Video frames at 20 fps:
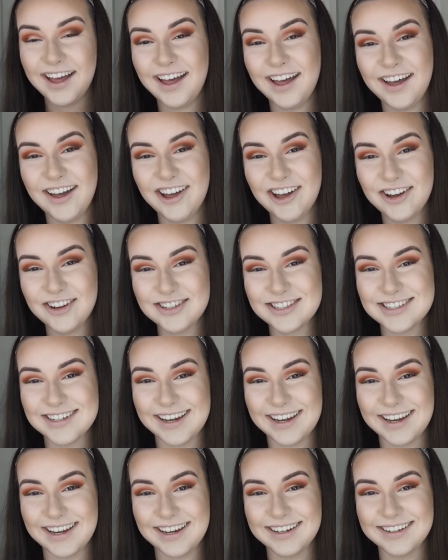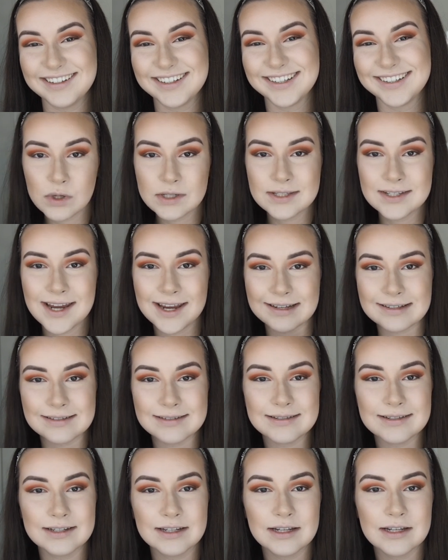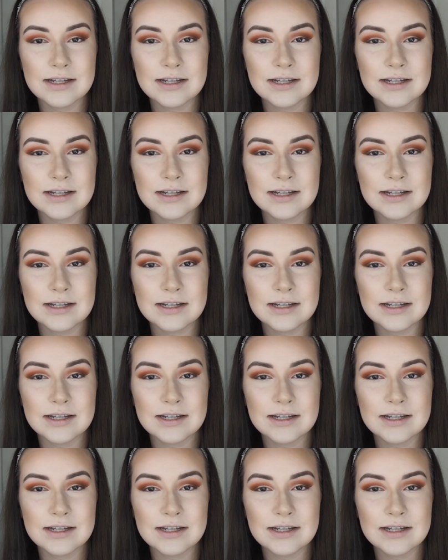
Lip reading: Oh, Jayde. What's next?